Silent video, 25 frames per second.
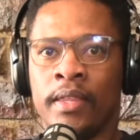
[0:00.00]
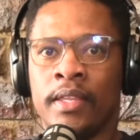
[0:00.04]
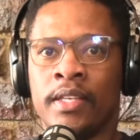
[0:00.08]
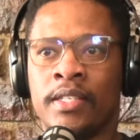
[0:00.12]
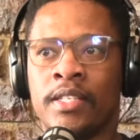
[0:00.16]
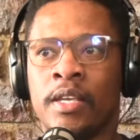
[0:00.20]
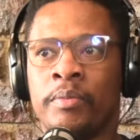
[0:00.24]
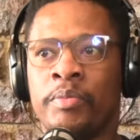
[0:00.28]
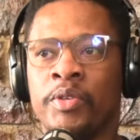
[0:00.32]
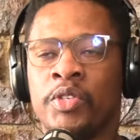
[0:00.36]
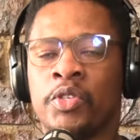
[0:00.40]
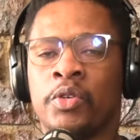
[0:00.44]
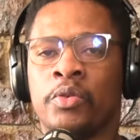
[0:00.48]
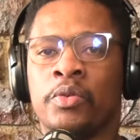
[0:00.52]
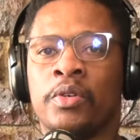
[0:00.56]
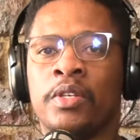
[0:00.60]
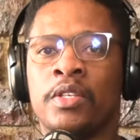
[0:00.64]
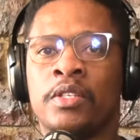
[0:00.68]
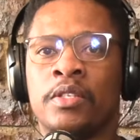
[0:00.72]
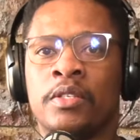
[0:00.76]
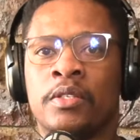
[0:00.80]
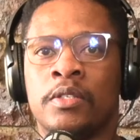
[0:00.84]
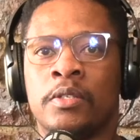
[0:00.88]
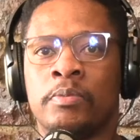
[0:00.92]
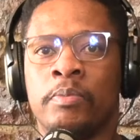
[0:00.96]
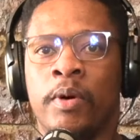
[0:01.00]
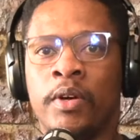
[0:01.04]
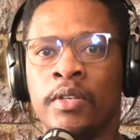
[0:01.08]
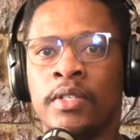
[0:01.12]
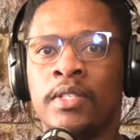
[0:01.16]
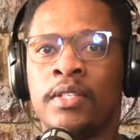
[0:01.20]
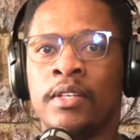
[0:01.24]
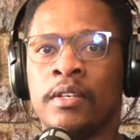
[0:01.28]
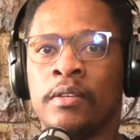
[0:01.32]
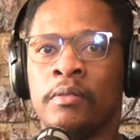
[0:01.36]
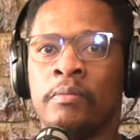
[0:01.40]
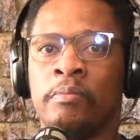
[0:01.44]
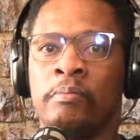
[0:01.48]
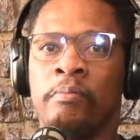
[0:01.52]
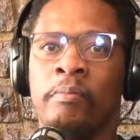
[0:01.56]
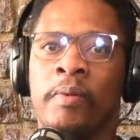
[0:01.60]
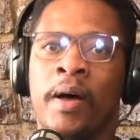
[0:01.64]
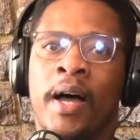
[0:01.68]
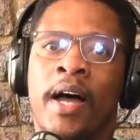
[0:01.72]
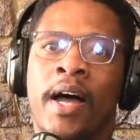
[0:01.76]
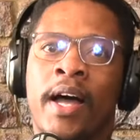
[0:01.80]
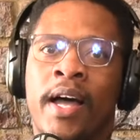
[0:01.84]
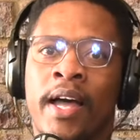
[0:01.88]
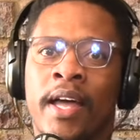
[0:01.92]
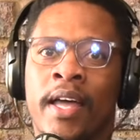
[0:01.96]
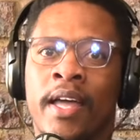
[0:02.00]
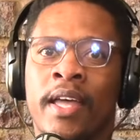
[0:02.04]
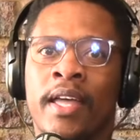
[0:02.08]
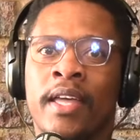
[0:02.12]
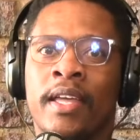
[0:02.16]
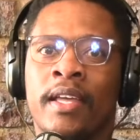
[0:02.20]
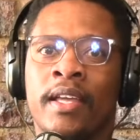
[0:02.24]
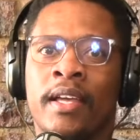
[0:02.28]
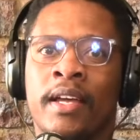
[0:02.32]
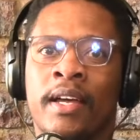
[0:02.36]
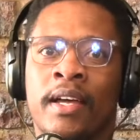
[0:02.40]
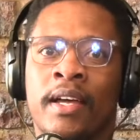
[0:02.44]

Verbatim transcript: This episode is sponsored by